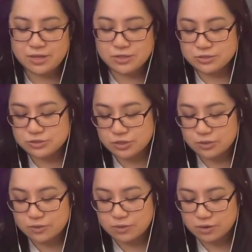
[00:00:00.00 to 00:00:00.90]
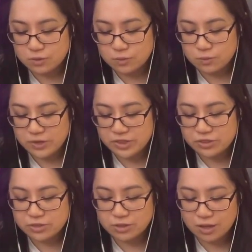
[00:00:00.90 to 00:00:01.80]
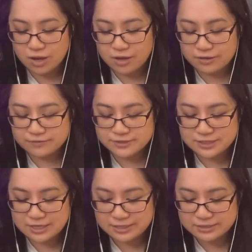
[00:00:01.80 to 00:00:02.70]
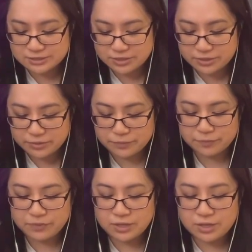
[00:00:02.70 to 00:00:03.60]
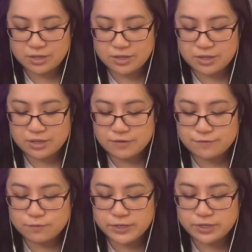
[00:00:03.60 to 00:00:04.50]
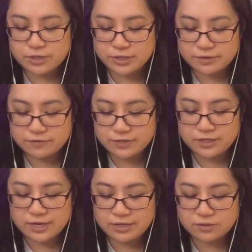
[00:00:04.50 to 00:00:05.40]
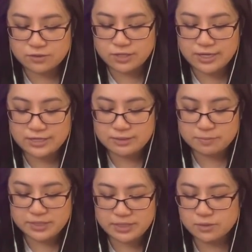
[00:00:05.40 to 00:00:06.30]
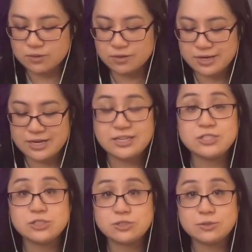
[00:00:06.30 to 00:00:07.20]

So with the law of signs, though, if we are given angle A and B, or any two